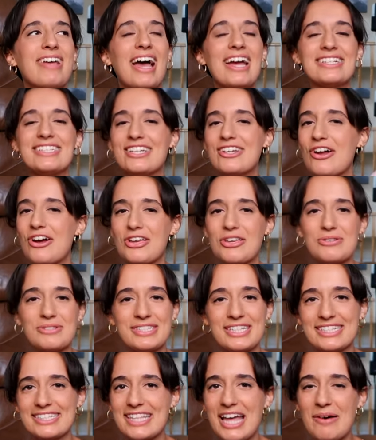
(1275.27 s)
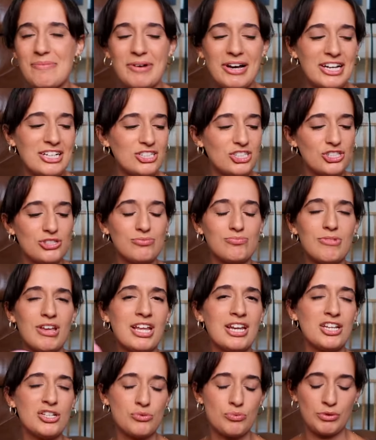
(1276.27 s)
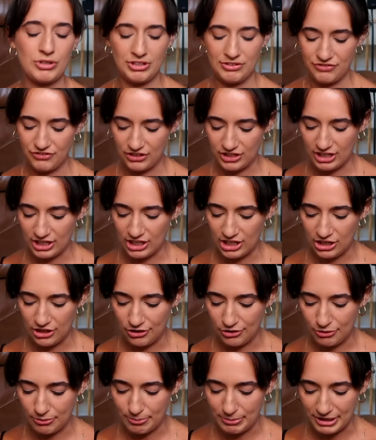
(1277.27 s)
I did not use this that much. It is really freaking cute,